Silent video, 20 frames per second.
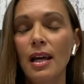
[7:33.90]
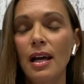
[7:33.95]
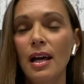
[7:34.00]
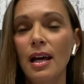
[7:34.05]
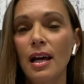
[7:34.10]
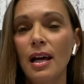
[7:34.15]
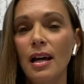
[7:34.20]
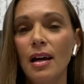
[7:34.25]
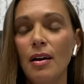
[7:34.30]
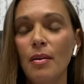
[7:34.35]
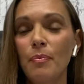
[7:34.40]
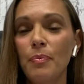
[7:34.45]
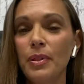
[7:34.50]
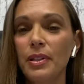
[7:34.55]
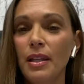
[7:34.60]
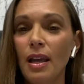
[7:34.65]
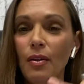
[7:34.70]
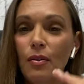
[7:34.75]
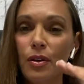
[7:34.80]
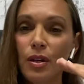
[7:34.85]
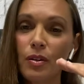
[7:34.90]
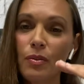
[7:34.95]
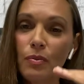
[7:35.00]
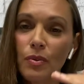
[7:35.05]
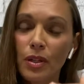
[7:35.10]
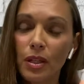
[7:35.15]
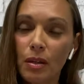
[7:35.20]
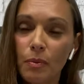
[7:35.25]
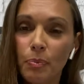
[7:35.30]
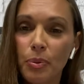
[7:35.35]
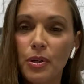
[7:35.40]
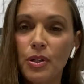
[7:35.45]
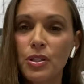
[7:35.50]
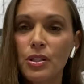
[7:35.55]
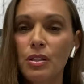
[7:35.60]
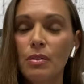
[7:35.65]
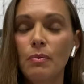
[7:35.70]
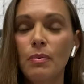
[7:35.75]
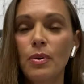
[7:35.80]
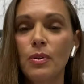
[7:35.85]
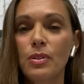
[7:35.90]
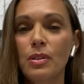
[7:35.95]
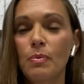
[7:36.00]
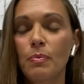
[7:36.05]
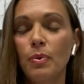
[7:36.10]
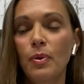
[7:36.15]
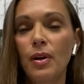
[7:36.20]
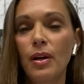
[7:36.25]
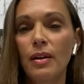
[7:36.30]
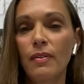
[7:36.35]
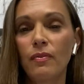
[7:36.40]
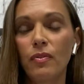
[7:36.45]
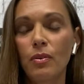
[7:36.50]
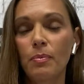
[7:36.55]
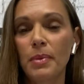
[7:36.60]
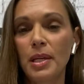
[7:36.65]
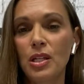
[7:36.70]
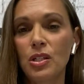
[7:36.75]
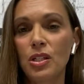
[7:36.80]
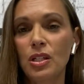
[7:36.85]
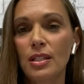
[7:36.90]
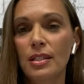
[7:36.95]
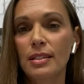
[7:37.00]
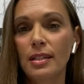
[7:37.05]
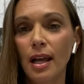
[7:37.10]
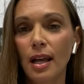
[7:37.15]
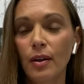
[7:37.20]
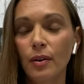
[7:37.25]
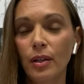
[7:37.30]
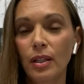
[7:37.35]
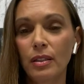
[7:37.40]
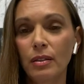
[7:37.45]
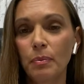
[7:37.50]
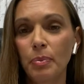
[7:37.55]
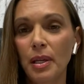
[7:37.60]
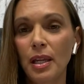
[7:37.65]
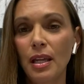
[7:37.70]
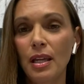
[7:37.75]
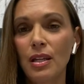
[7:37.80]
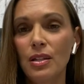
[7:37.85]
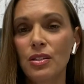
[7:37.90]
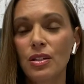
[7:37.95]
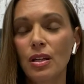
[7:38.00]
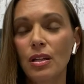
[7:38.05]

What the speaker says: but that can really push the most important information down on the page,